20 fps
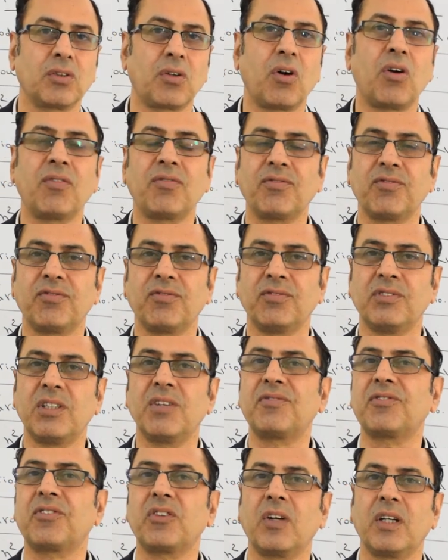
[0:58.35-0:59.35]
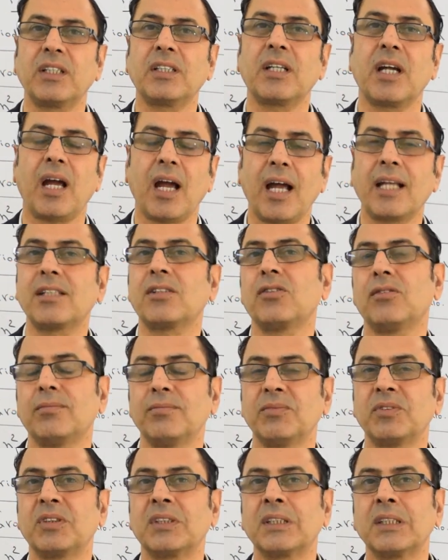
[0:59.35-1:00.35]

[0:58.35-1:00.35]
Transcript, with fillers: of different atoms